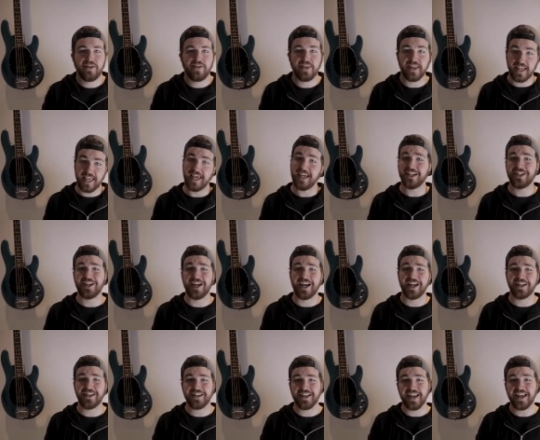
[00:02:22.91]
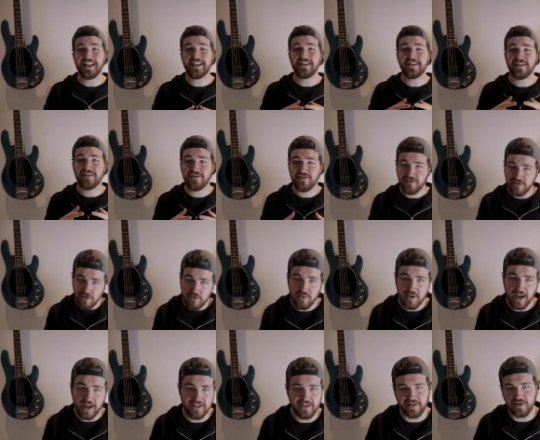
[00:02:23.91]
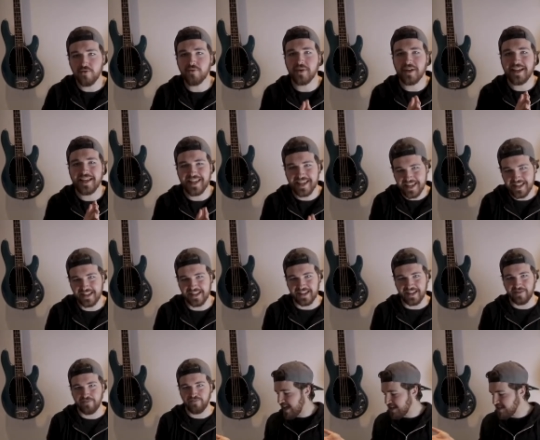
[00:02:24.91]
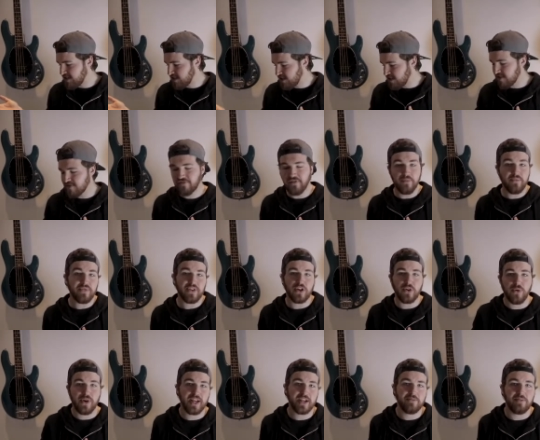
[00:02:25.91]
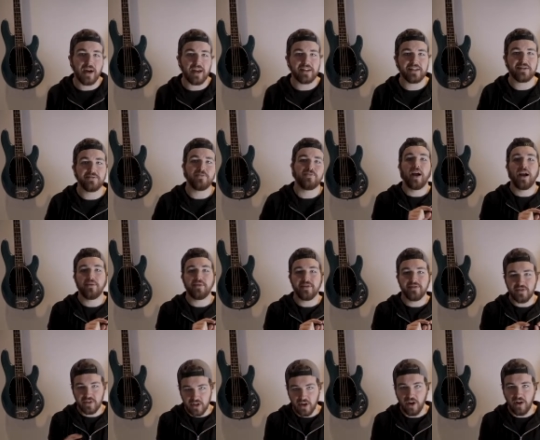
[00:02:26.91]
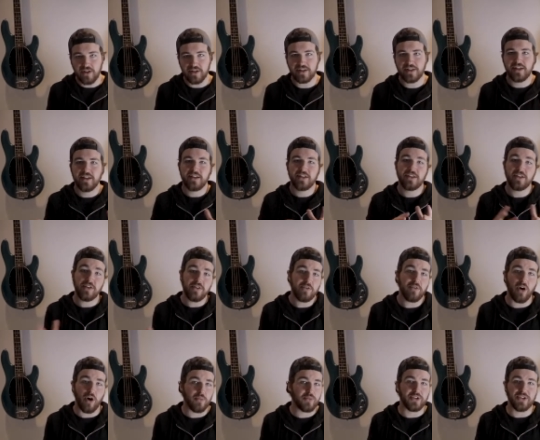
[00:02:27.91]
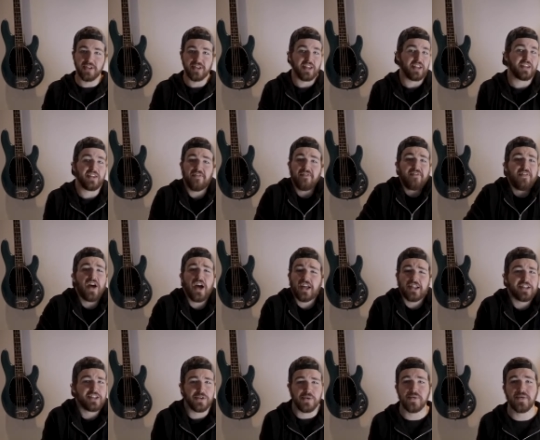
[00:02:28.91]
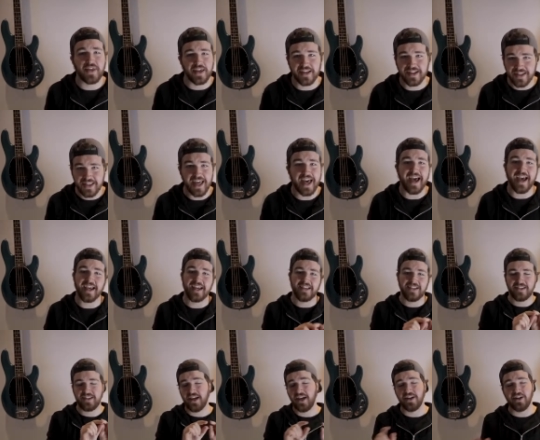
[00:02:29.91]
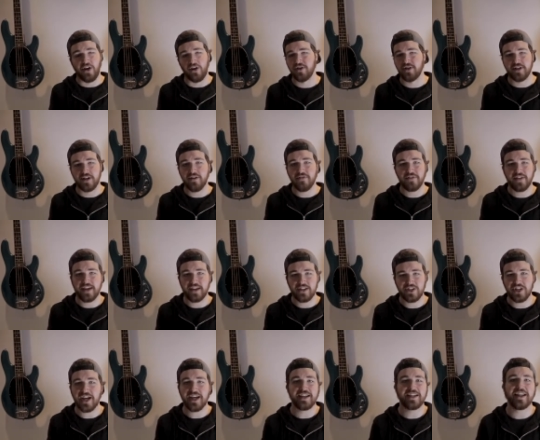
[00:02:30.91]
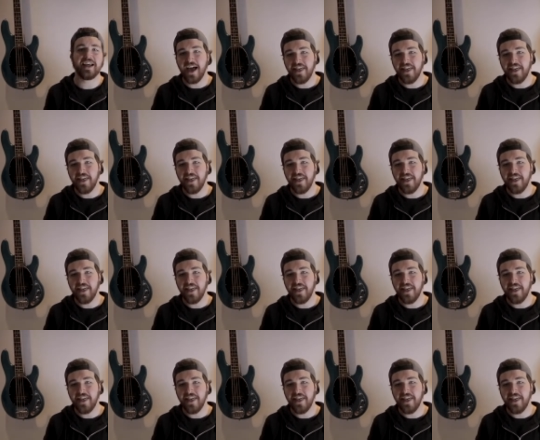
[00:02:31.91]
the kit chains is super, super easy. It's just from the quick button where we've got two options. It's the first two things there. It's turn on and off kit chain,